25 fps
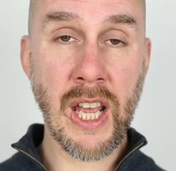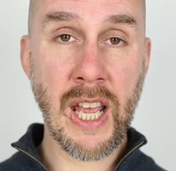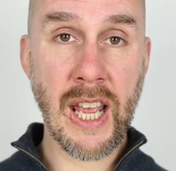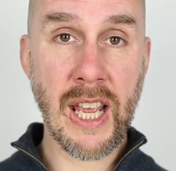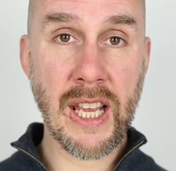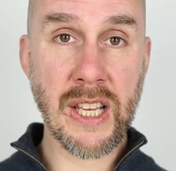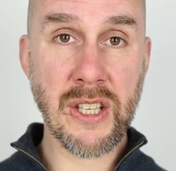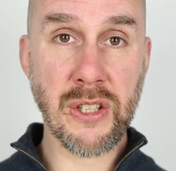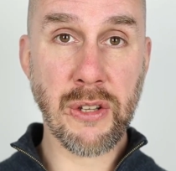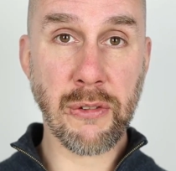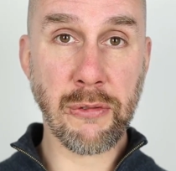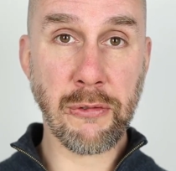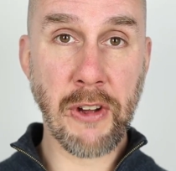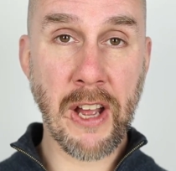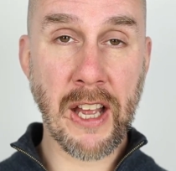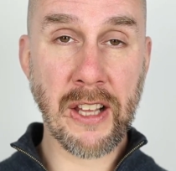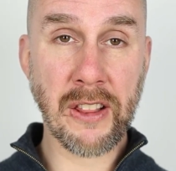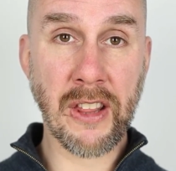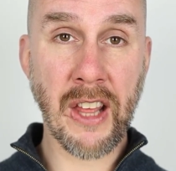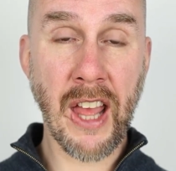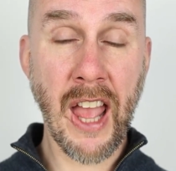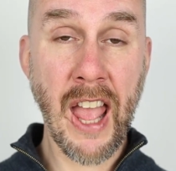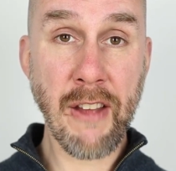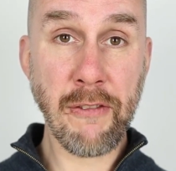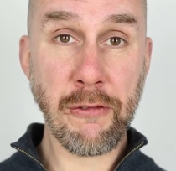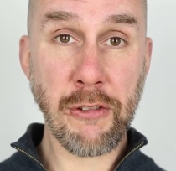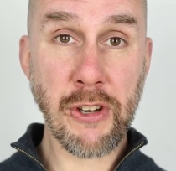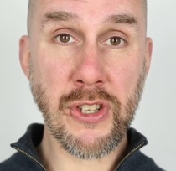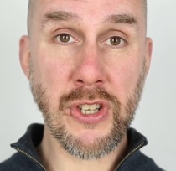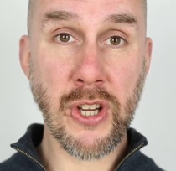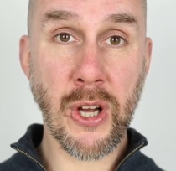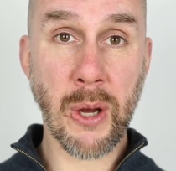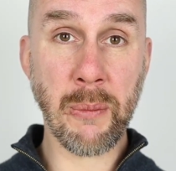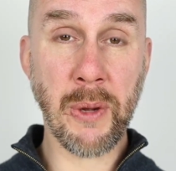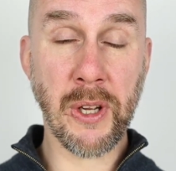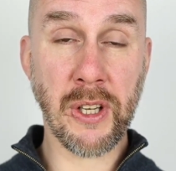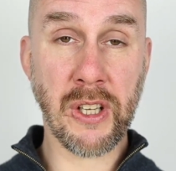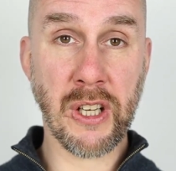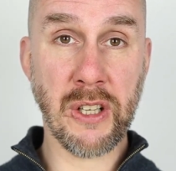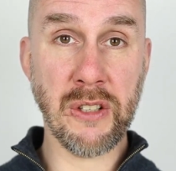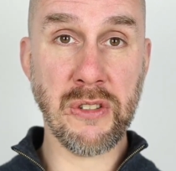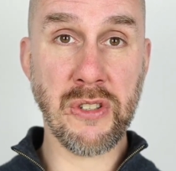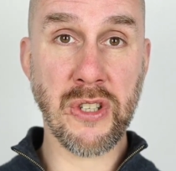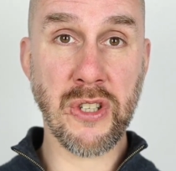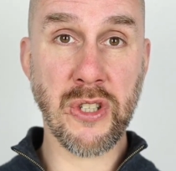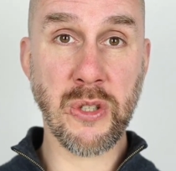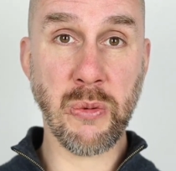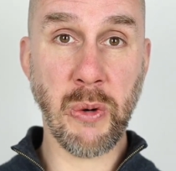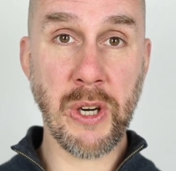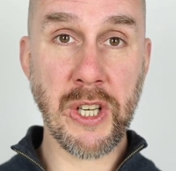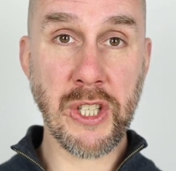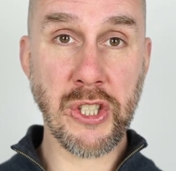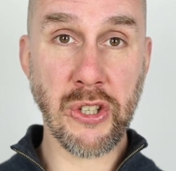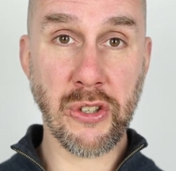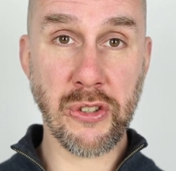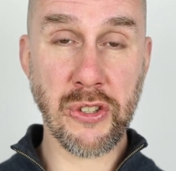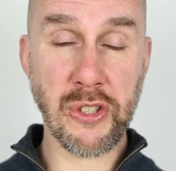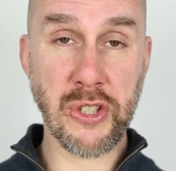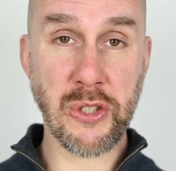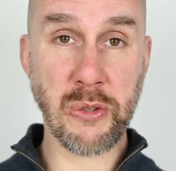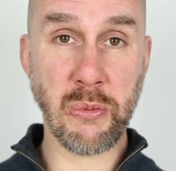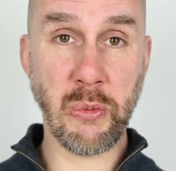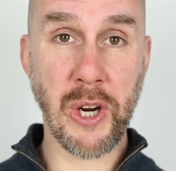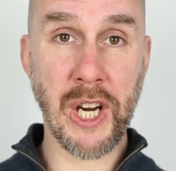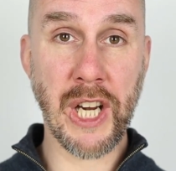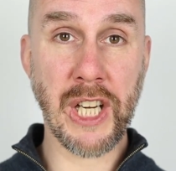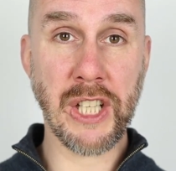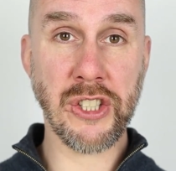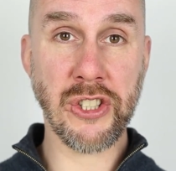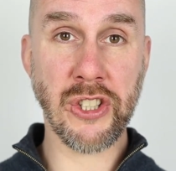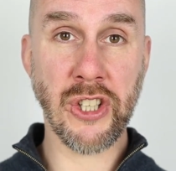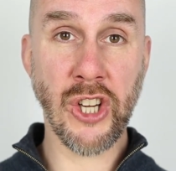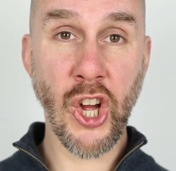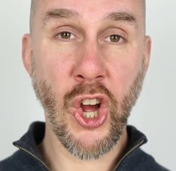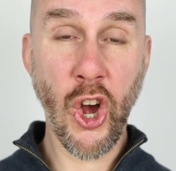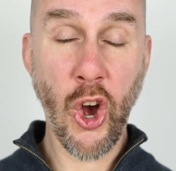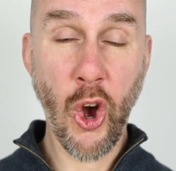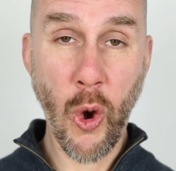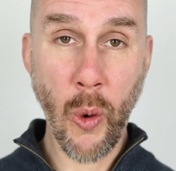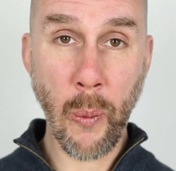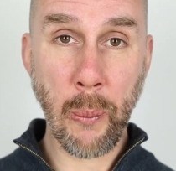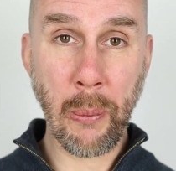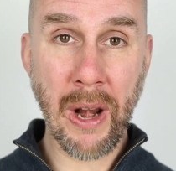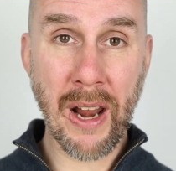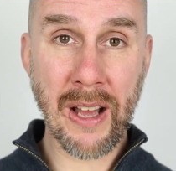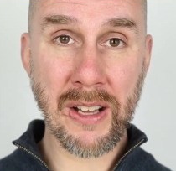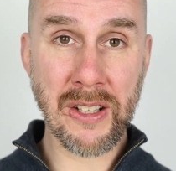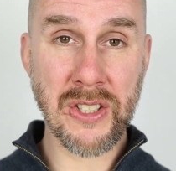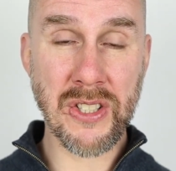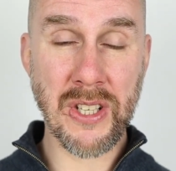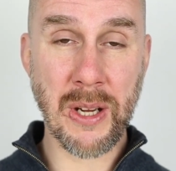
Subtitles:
is the fact that every time I go to switch on a switch or plug